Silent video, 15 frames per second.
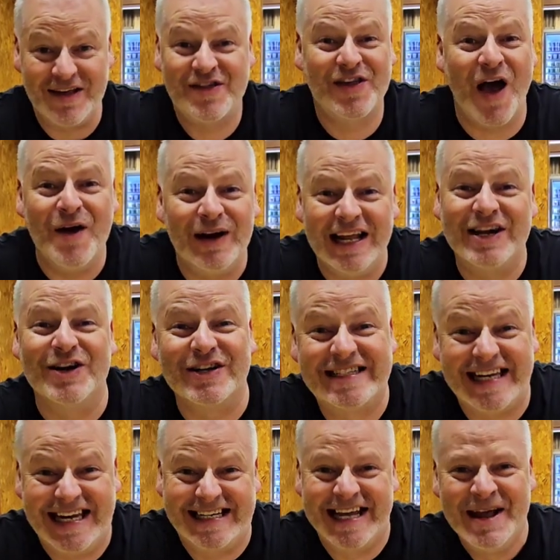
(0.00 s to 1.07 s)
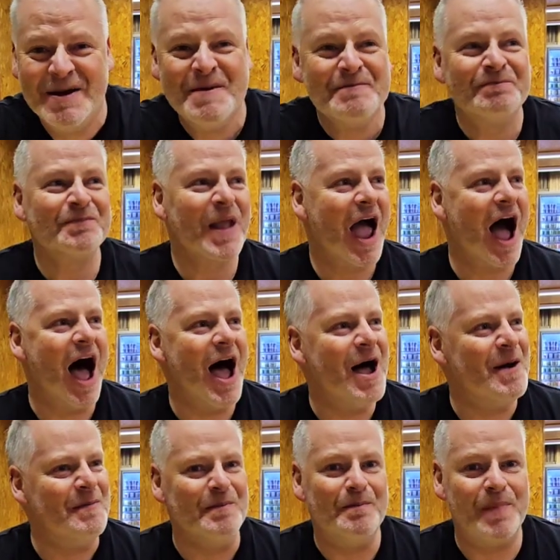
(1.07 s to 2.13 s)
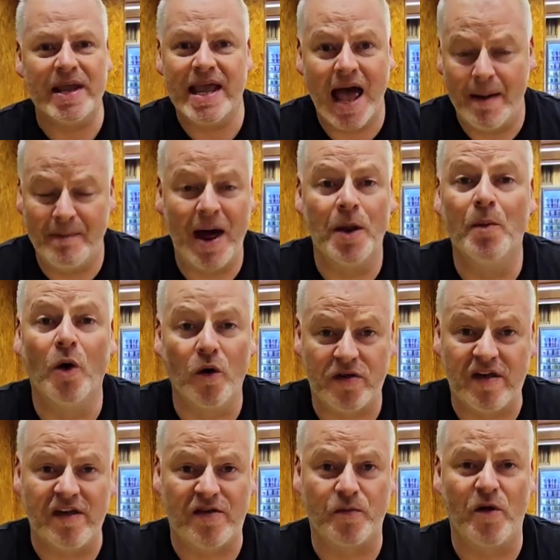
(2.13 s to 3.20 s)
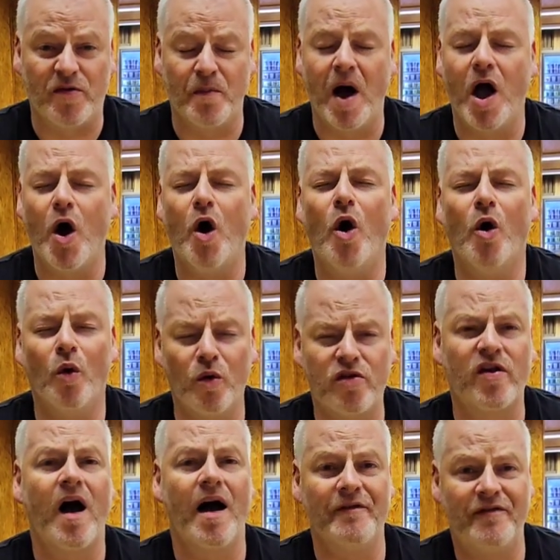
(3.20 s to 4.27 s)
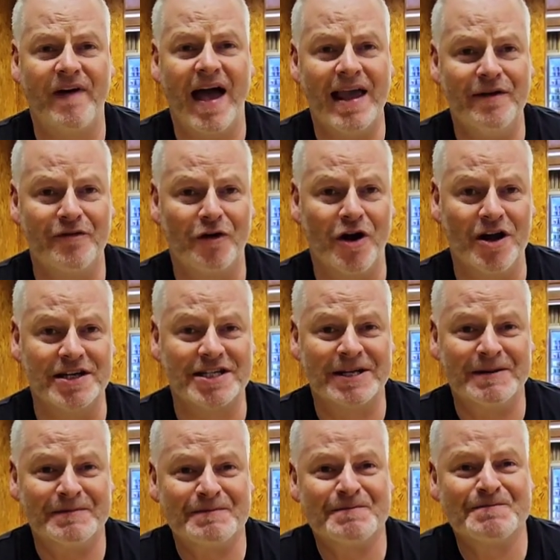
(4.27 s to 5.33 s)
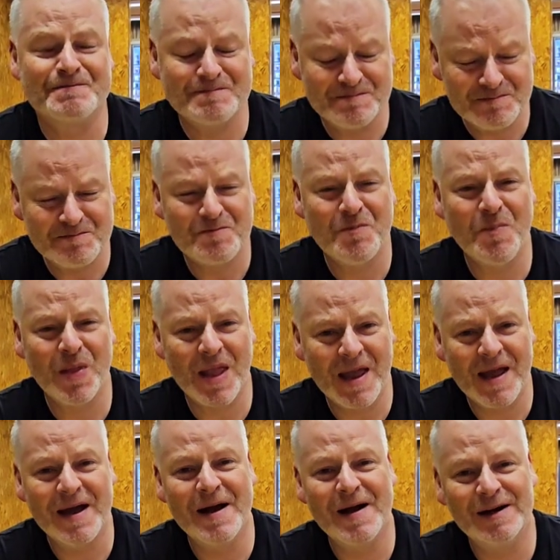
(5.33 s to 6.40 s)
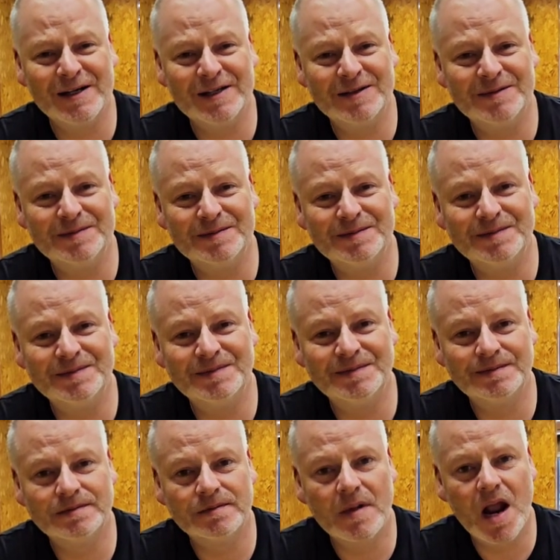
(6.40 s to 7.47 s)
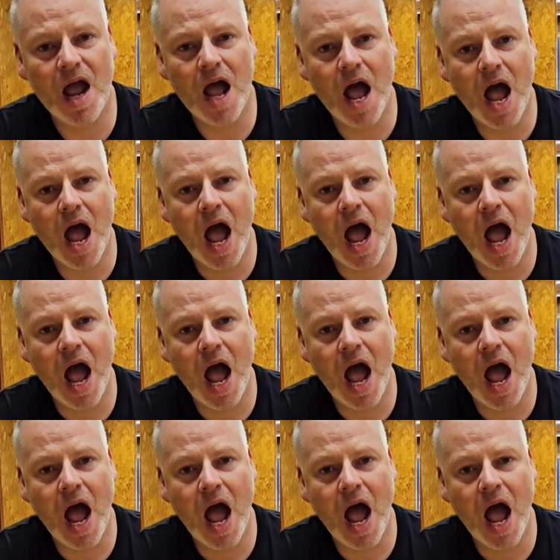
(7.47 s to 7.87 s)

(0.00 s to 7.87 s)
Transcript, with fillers: totally gutted. Yeah. Um, but yeah, Manor Mortis was my all-time favourite. Absolutely. In terms of sort of weakest one, what would you say?